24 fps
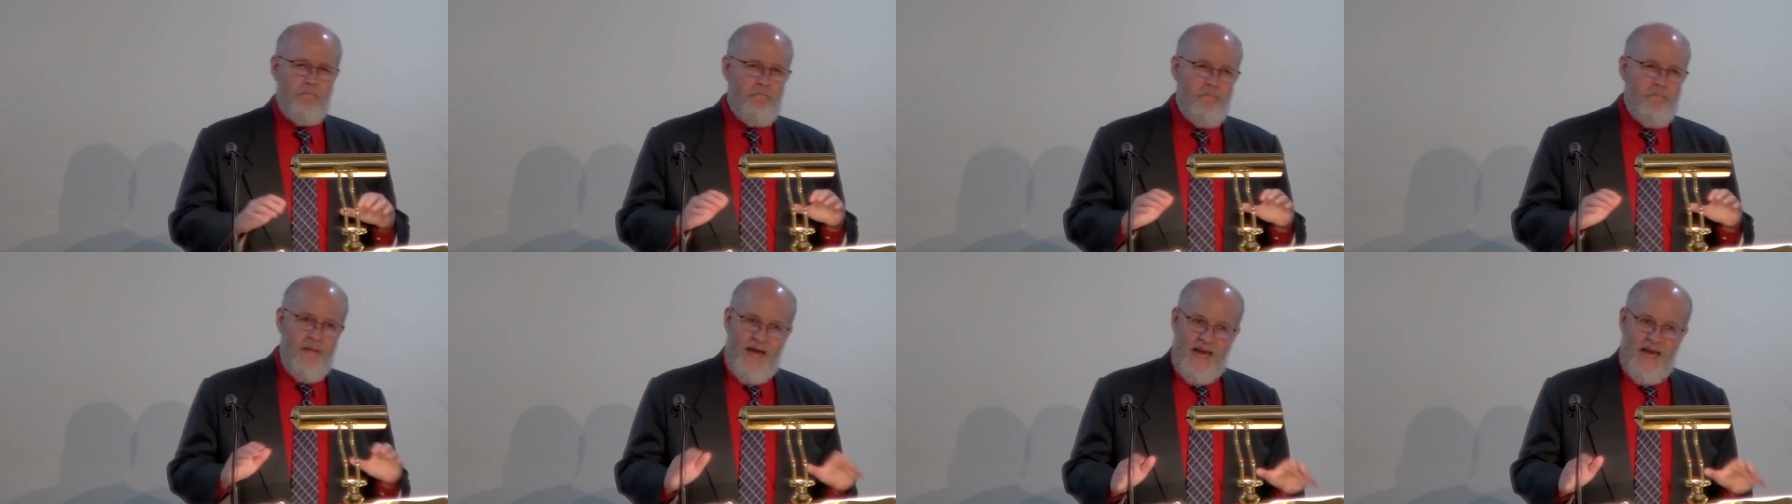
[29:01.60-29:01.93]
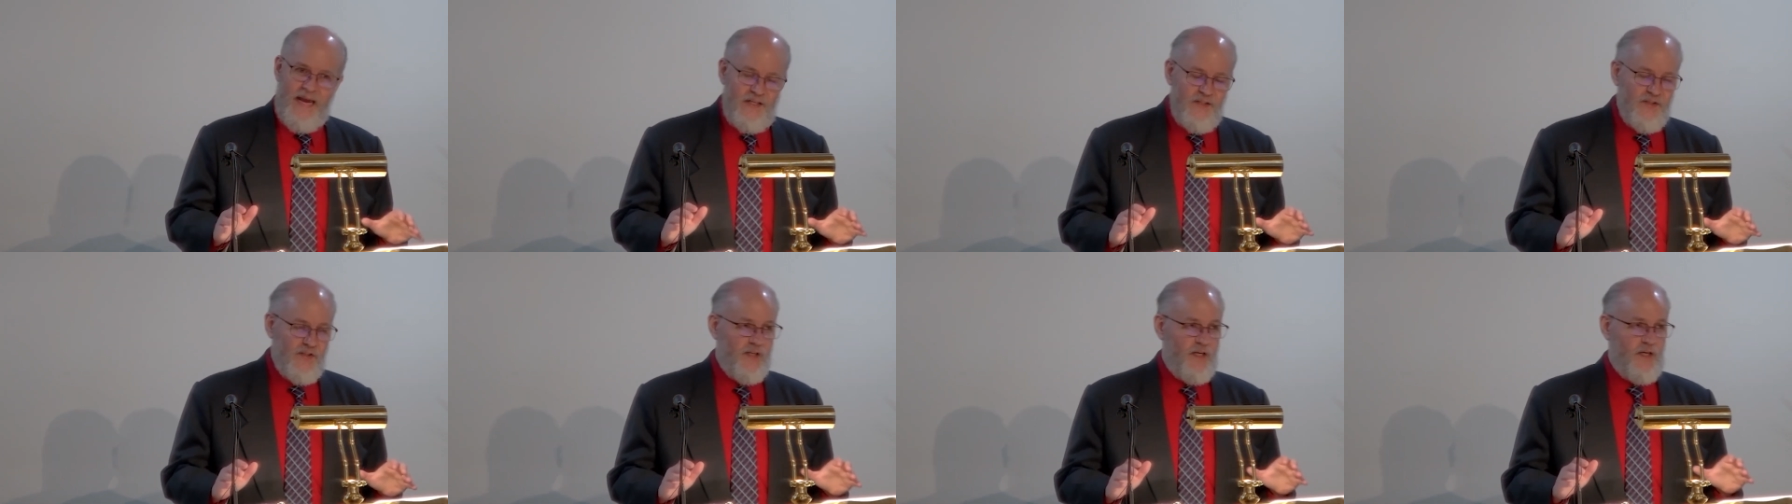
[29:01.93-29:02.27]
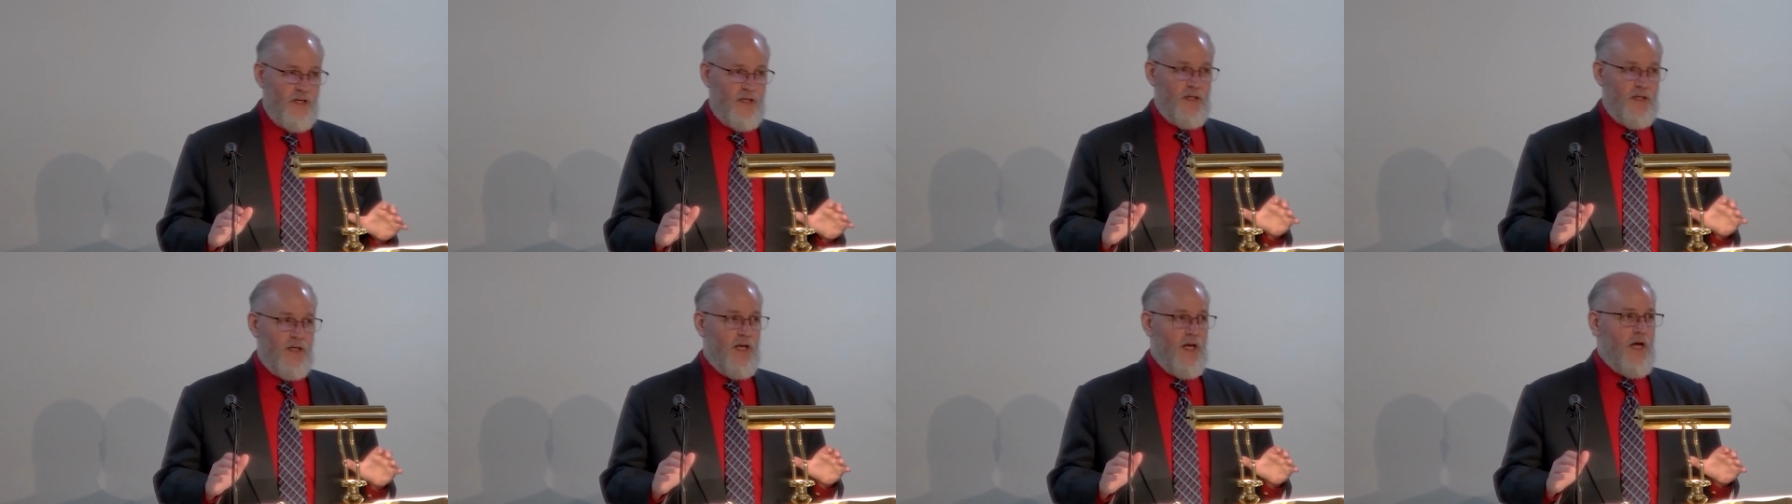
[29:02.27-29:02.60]

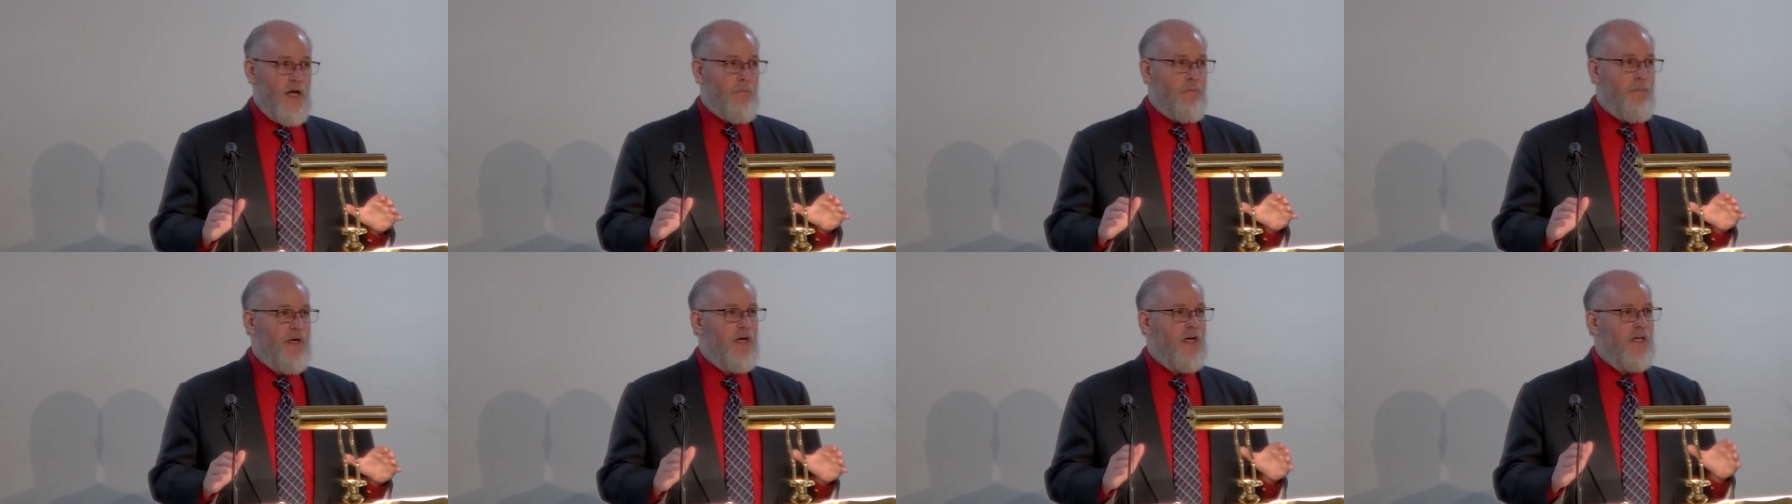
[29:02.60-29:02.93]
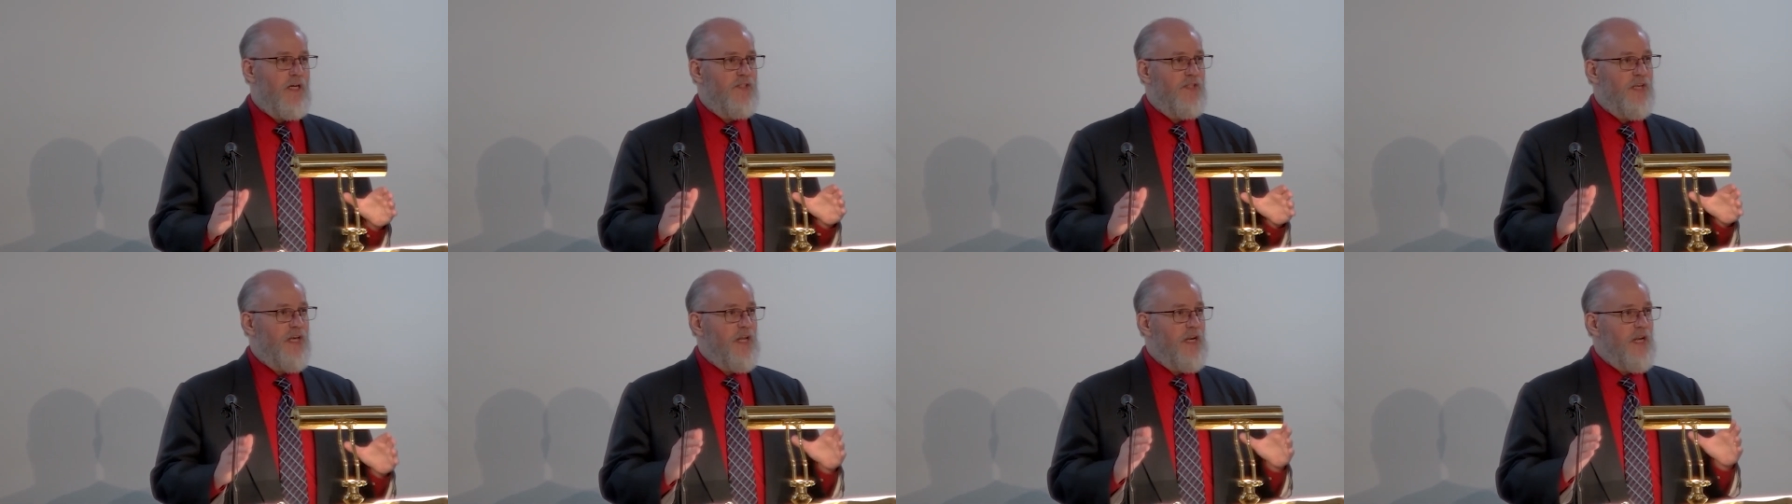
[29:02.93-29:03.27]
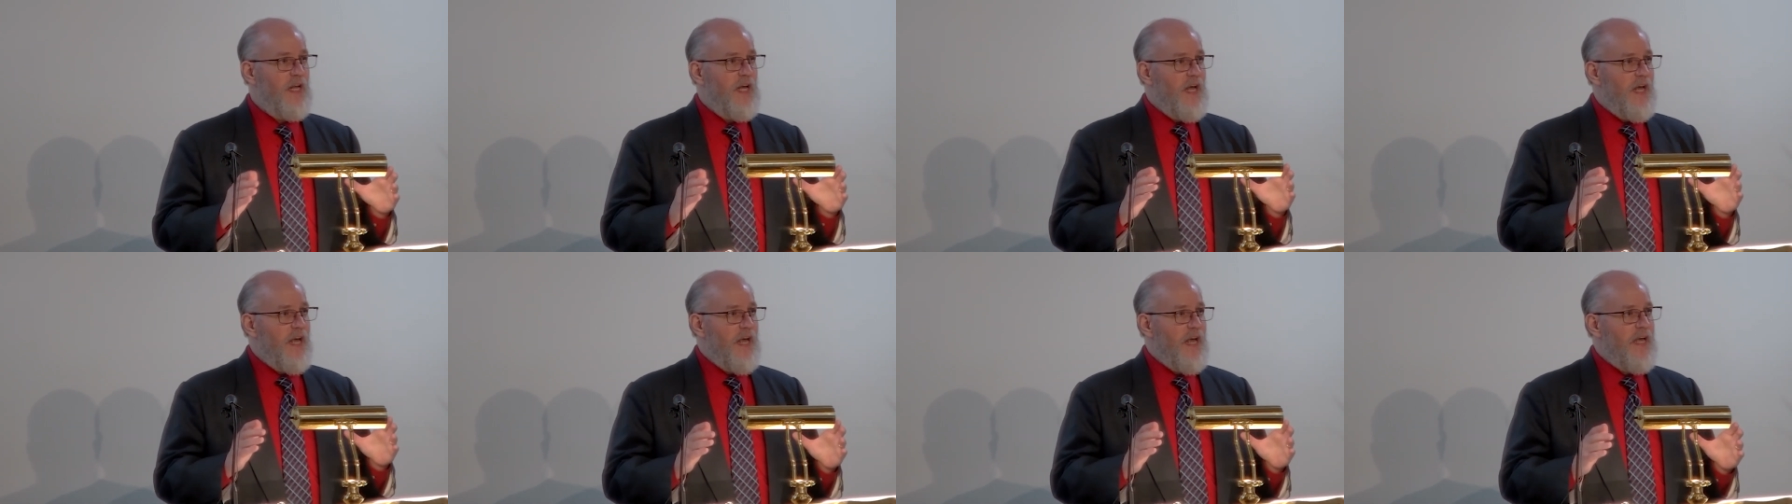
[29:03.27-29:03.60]
amazing because
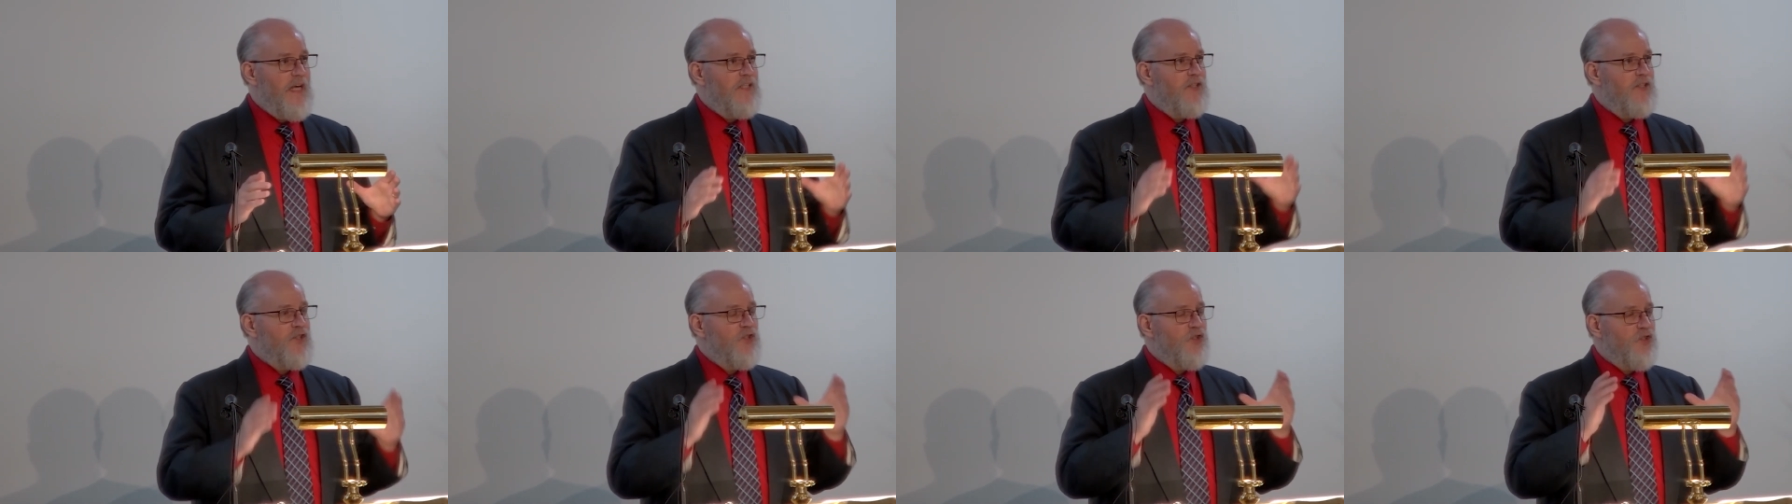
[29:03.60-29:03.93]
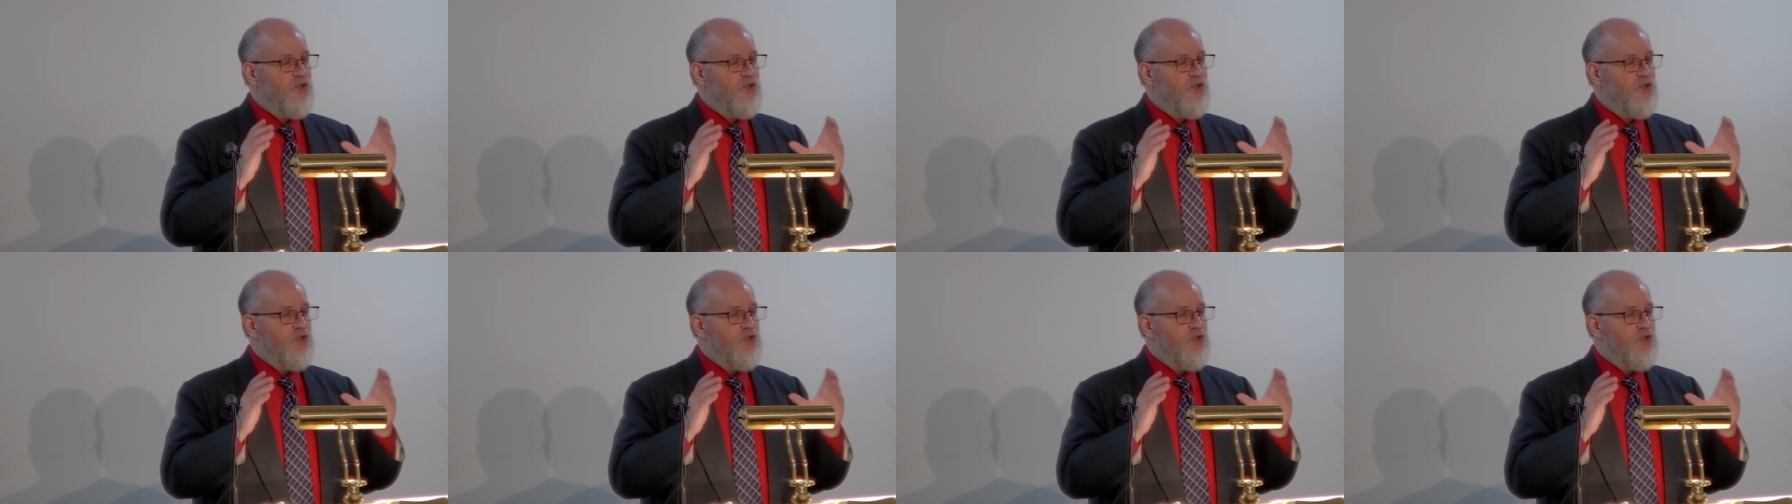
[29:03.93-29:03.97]
it, it